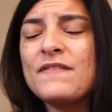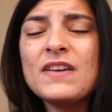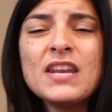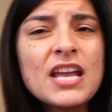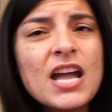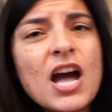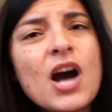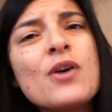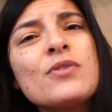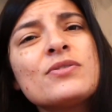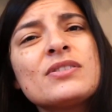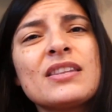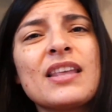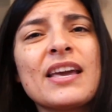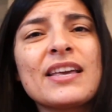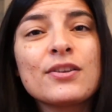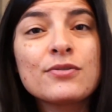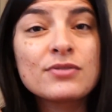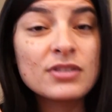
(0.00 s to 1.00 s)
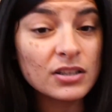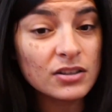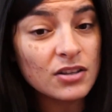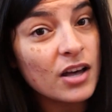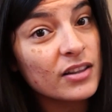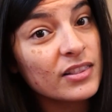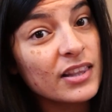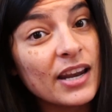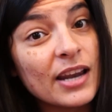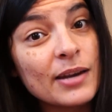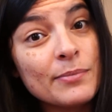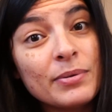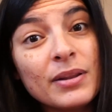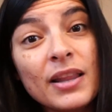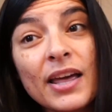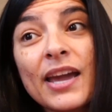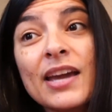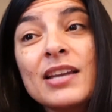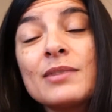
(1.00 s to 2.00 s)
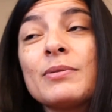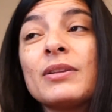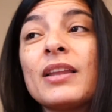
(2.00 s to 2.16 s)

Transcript: videos and like there was a lot that I'd planned,